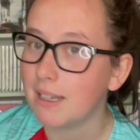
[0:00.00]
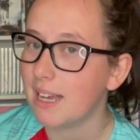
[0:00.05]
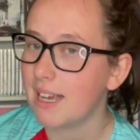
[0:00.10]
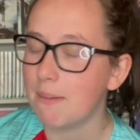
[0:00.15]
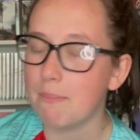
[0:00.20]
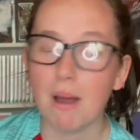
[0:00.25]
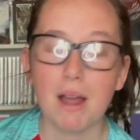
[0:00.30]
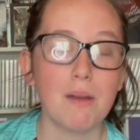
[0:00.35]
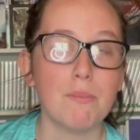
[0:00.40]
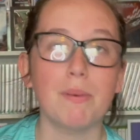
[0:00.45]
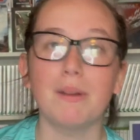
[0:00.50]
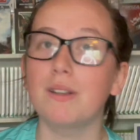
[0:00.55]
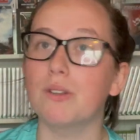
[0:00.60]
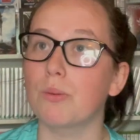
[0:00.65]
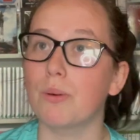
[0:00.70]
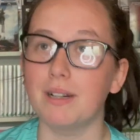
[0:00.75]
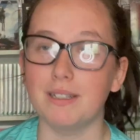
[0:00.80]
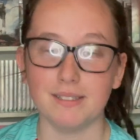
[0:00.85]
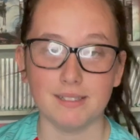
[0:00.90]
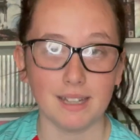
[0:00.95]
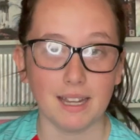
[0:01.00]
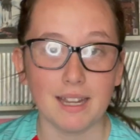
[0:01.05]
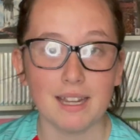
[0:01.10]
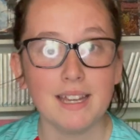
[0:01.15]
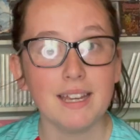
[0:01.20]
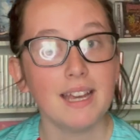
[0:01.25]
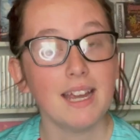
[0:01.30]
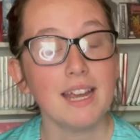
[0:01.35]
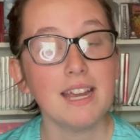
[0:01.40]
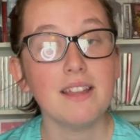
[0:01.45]
Might have been 20.
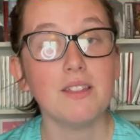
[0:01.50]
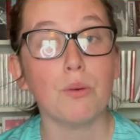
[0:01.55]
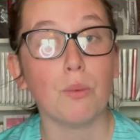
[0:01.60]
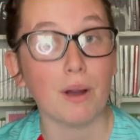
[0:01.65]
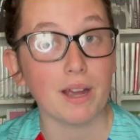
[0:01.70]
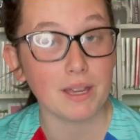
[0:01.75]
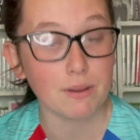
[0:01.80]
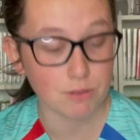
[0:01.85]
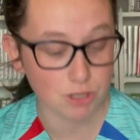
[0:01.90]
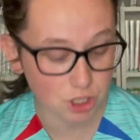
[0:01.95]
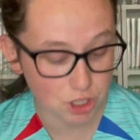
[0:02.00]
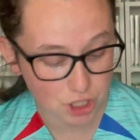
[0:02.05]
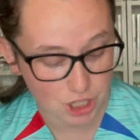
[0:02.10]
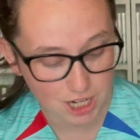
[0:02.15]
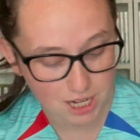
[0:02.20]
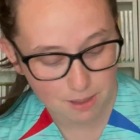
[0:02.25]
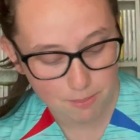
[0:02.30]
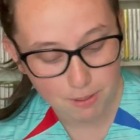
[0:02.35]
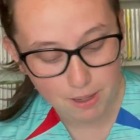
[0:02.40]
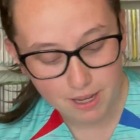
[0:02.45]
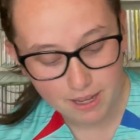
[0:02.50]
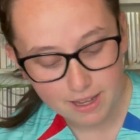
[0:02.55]
Either way, it was cheap.